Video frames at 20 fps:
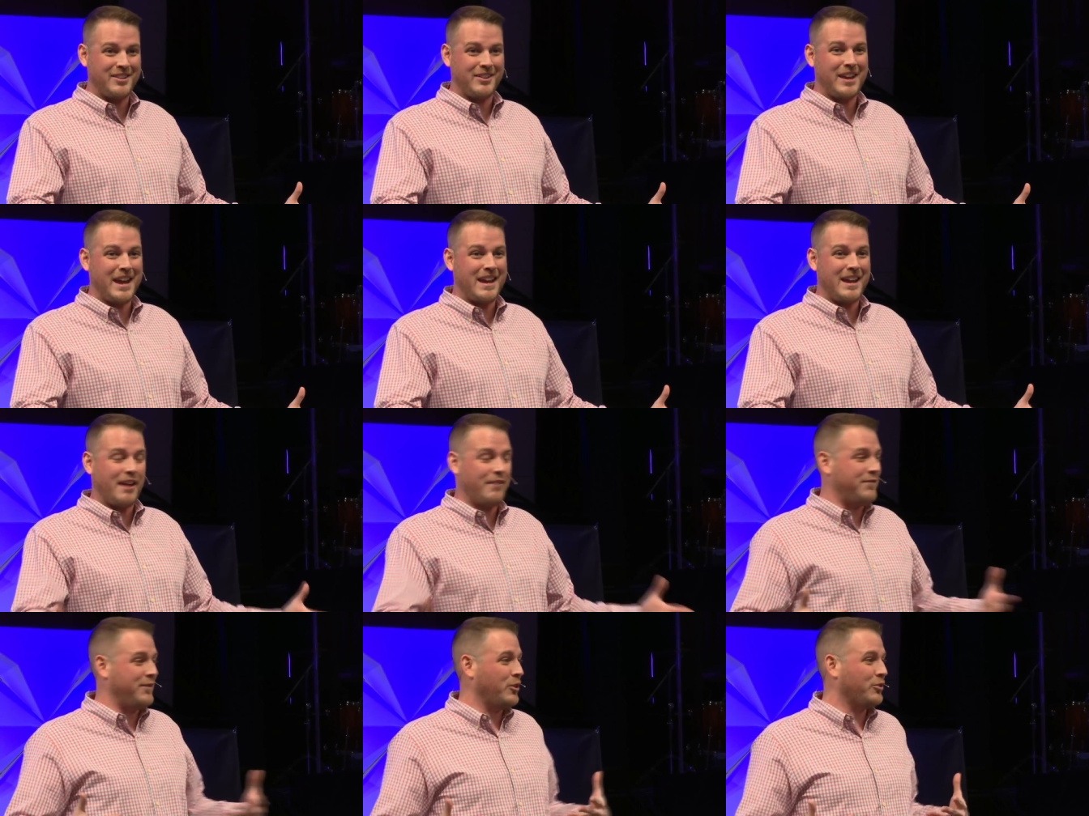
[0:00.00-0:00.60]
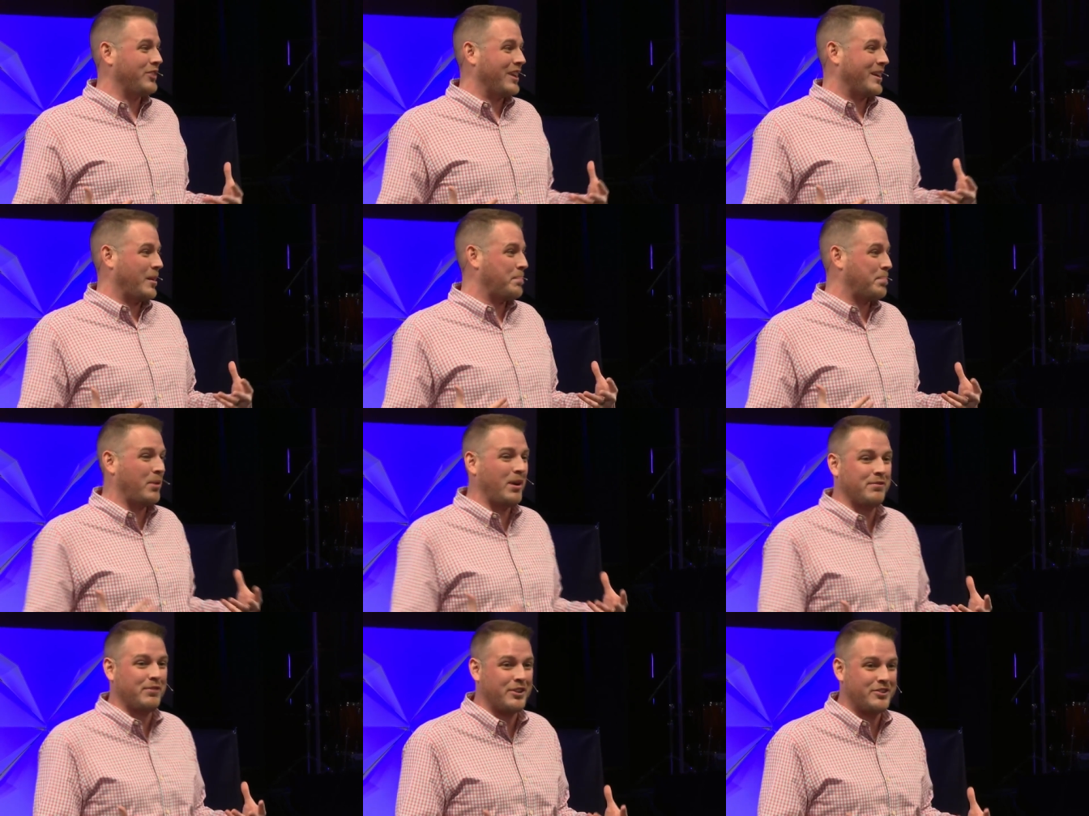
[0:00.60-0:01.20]
Today, it feels like a
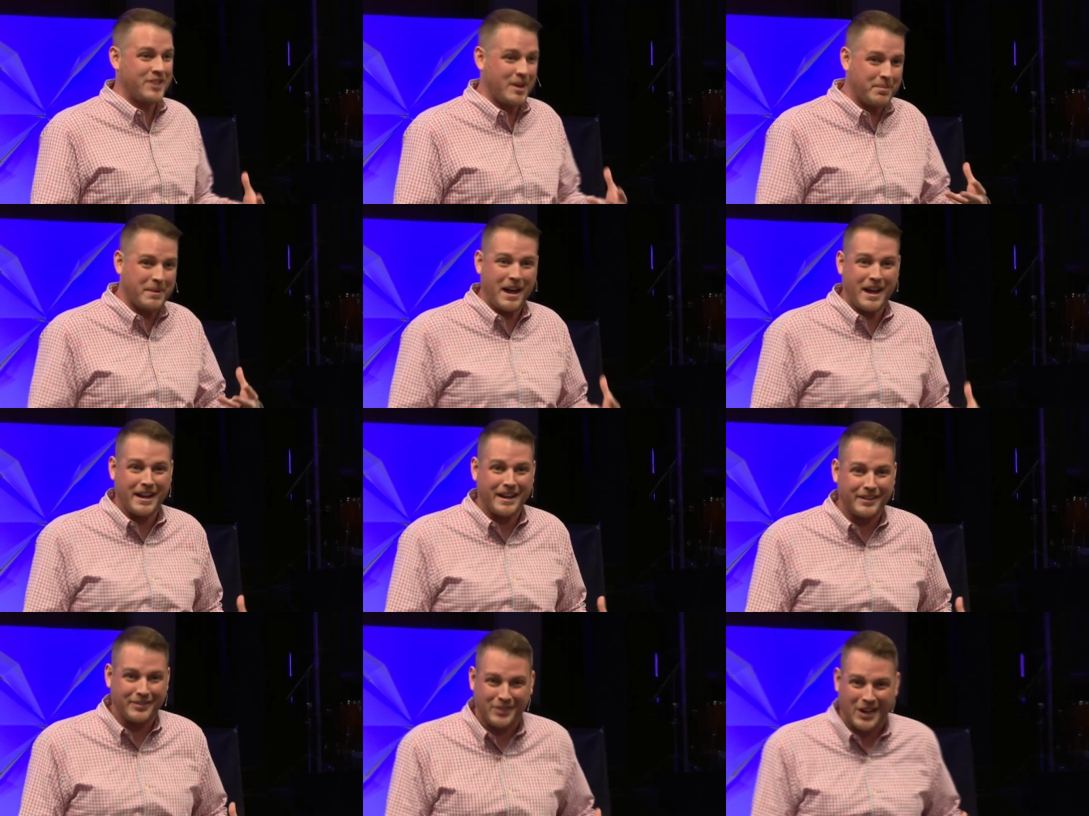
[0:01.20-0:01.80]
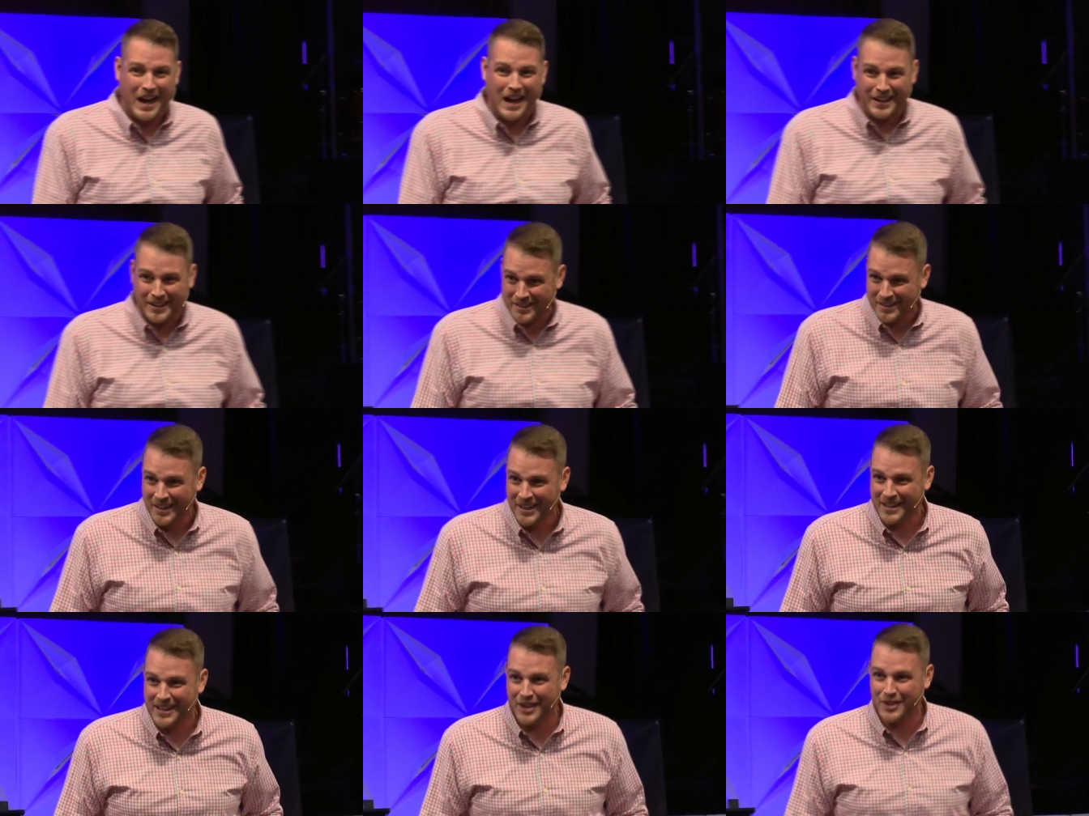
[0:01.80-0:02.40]
privilege. I'm kind of
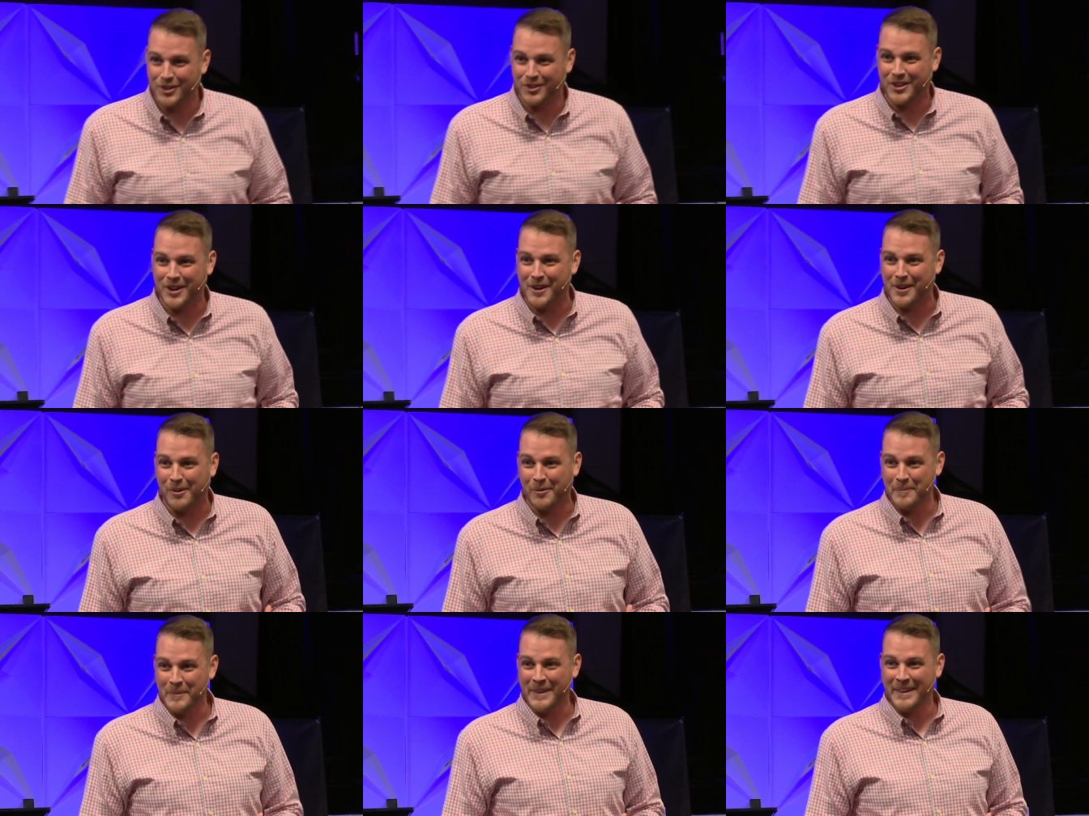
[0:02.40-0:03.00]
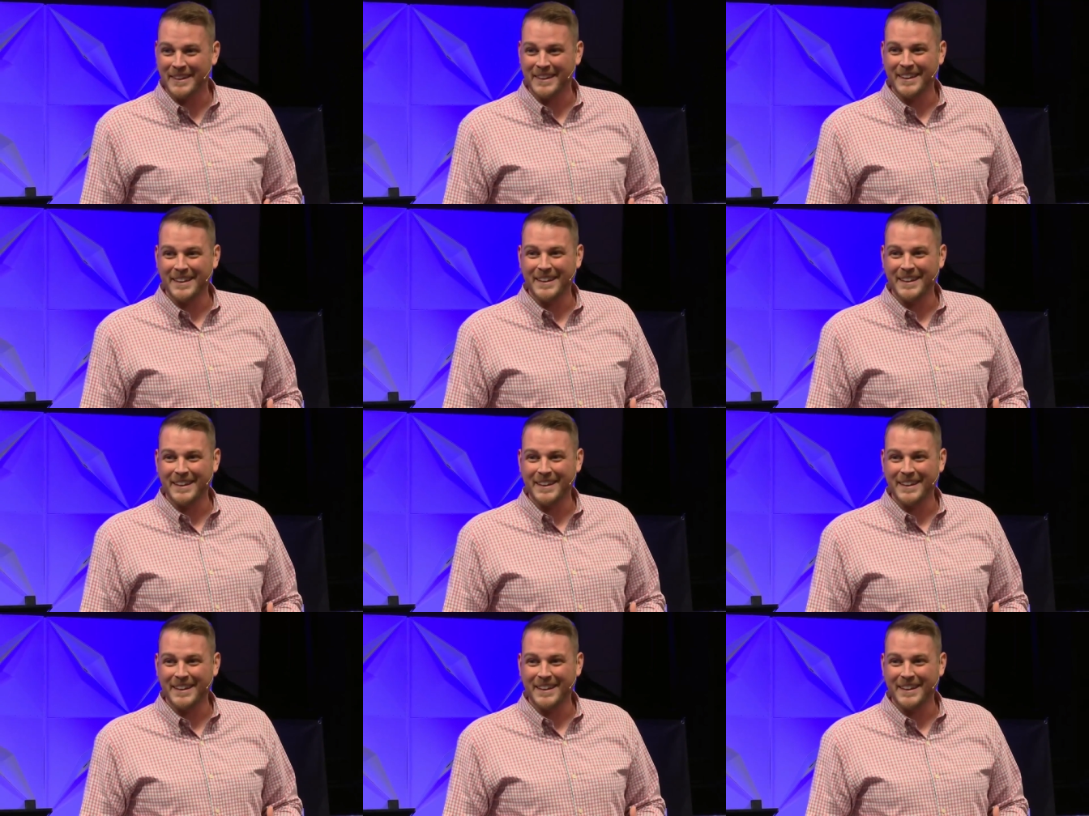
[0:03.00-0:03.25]
excited. Can you tell?